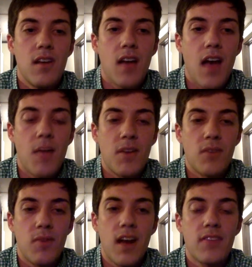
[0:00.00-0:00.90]
I'm going to
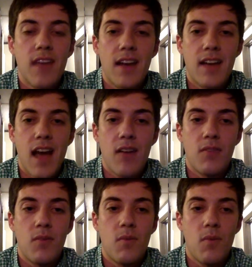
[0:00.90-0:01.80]
write that down
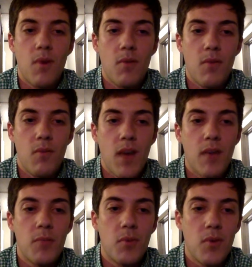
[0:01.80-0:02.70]
on the
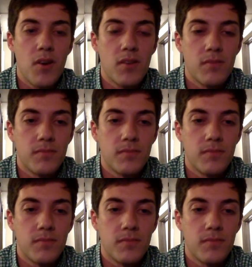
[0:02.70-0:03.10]
whiteboard.